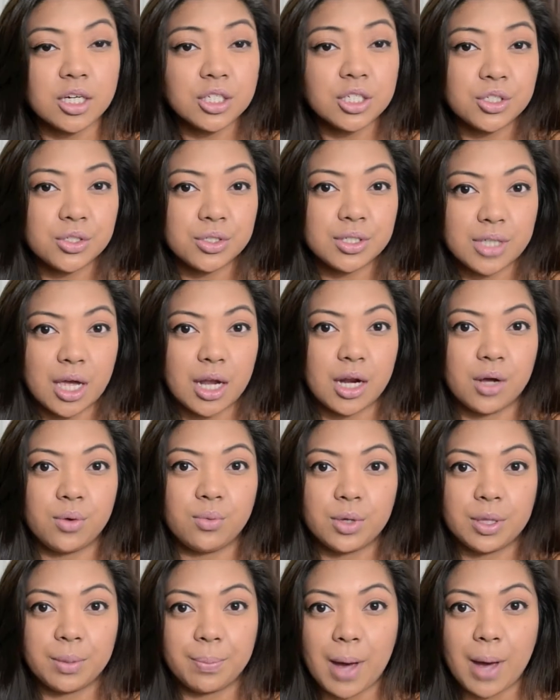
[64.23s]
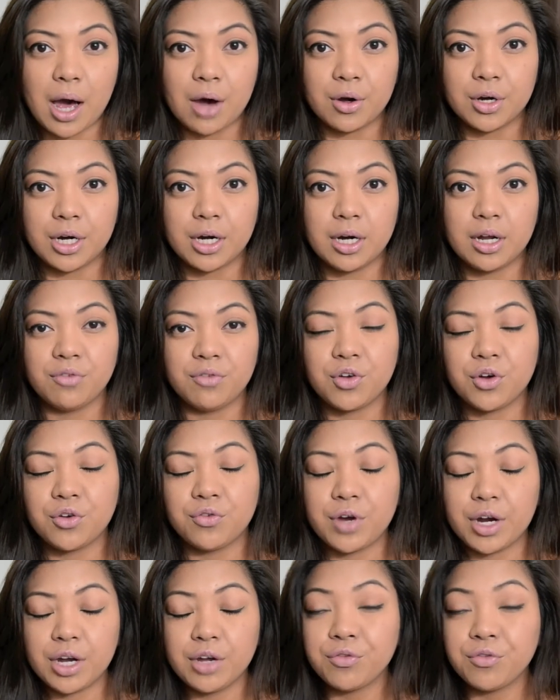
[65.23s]
you set it with a powder. If you're
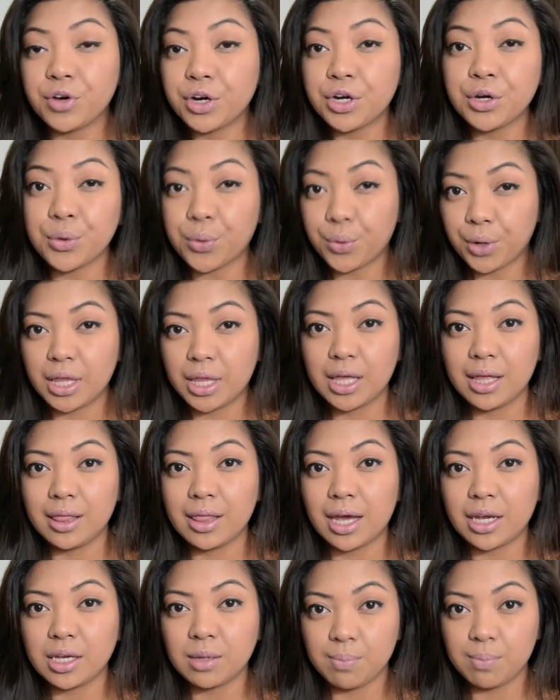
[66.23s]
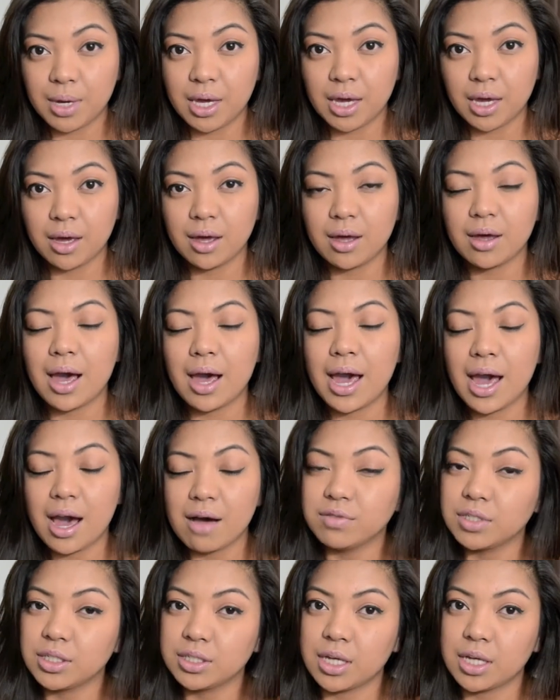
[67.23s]
very oily like me, I
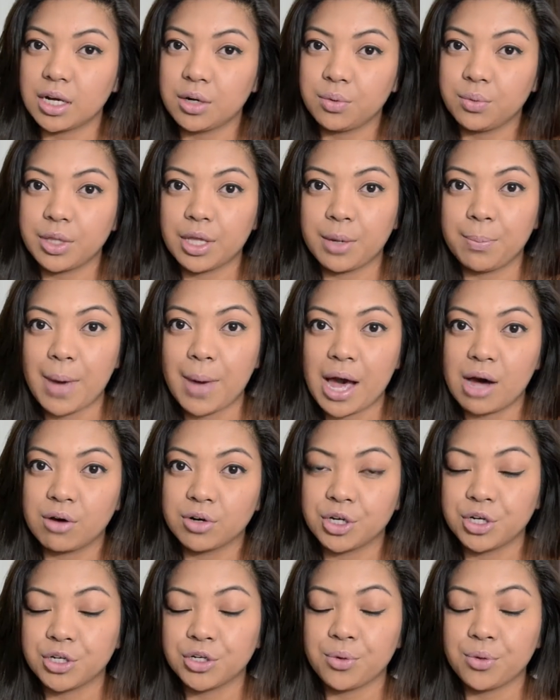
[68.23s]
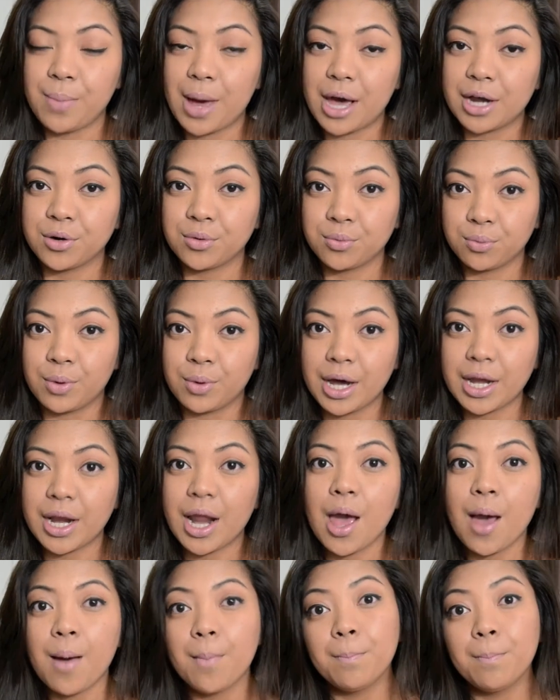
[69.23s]
have to set it with a powder no matter what,
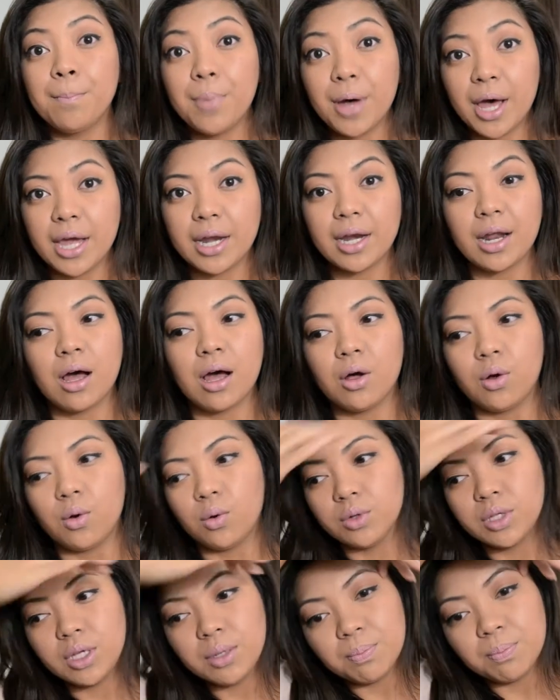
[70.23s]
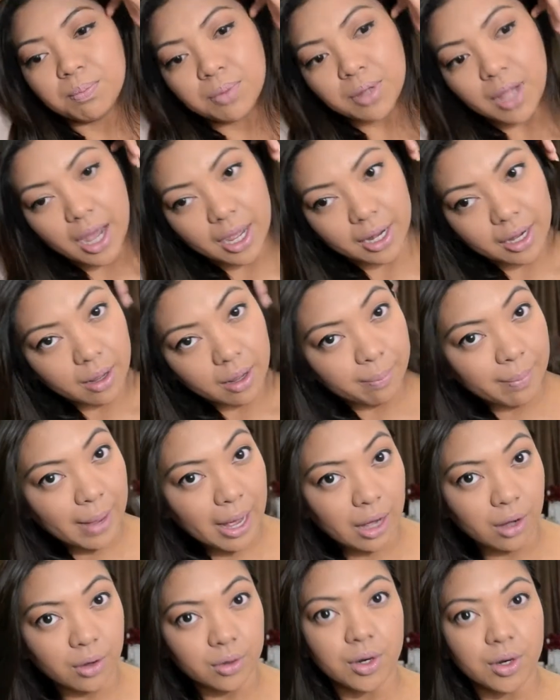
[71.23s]
but I'll only blot
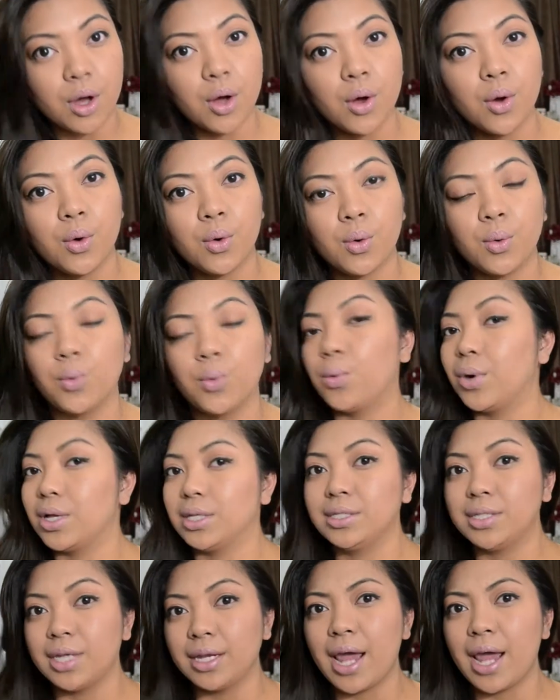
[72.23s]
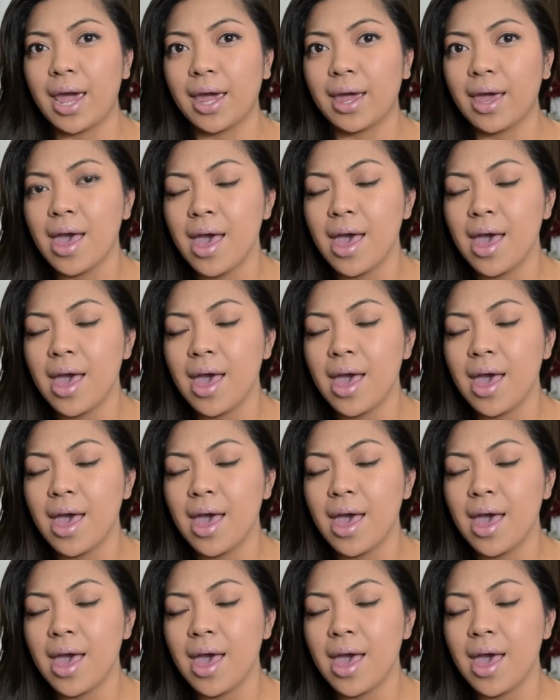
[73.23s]
about once a day.